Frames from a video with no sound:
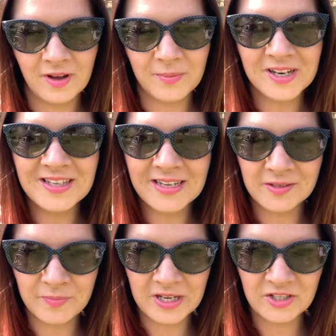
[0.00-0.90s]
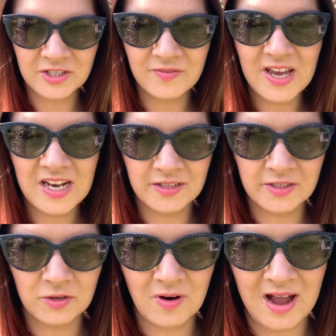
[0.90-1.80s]
I'm going to take some pictures for
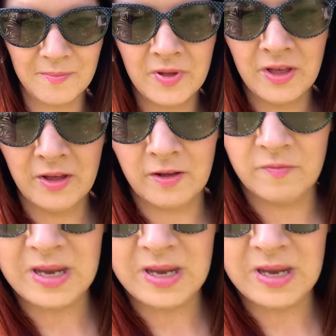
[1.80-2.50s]
Instagram of